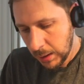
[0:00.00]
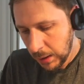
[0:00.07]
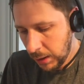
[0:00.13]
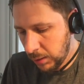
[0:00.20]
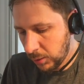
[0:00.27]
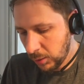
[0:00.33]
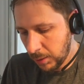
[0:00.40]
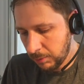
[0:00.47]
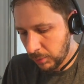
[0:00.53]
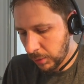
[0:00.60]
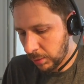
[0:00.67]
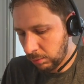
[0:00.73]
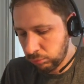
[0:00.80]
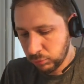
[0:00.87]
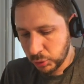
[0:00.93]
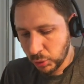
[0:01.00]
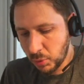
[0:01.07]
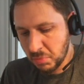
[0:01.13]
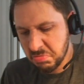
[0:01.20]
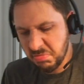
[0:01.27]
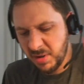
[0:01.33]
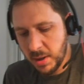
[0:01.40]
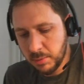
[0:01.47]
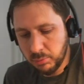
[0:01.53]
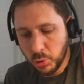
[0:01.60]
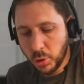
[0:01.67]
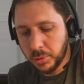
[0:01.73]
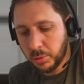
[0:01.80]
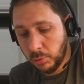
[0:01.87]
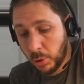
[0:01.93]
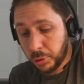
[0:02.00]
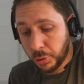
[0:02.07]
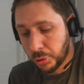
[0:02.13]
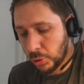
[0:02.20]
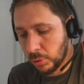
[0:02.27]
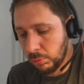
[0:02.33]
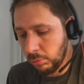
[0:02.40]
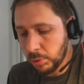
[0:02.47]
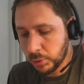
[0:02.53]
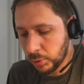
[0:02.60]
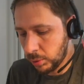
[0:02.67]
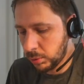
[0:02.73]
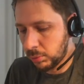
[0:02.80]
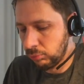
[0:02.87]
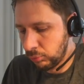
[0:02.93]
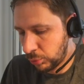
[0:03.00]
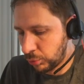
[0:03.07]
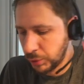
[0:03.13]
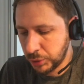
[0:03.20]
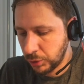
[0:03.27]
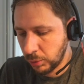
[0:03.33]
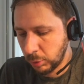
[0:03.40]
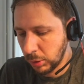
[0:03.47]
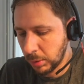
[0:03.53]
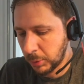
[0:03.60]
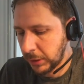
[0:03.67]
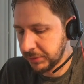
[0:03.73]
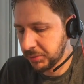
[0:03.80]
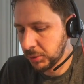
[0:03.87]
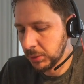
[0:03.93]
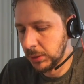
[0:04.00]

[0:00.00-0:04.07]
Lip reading: 8 Ember. So yeah, not a ton, but a reasonable amount.